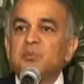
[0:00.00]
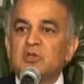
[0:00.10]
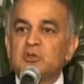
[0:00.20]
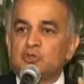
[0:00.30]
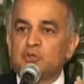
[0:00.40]

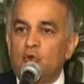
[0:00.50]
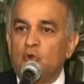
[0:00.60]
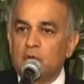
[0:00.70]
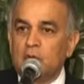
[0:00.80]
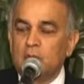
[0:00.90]
be
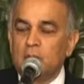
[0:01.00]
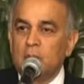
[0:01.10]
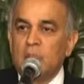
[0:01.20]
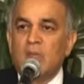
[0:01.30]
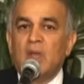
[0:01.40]
assured.
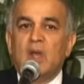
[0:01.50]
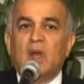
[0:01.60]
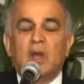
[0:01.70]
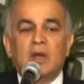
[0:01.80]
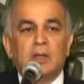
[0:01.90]

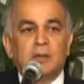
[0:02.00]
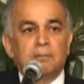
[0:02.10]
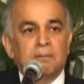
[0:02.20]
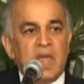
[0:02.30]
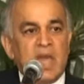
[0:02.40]

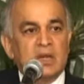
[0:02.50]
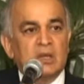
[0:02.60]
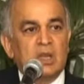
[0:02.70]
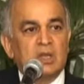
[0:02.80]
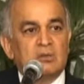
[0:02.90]

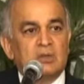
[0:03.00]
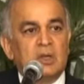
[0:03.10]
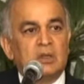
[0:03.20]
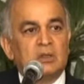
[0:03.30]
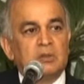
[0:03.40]
And
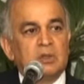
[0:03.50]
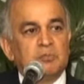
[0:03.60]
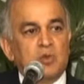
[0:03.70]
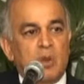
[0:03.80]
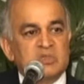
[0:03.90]

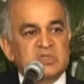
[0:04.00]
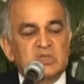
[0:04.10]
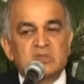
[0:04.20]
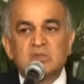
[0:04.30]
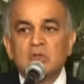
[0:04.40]
it
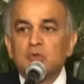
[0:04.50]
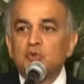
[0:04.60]
promises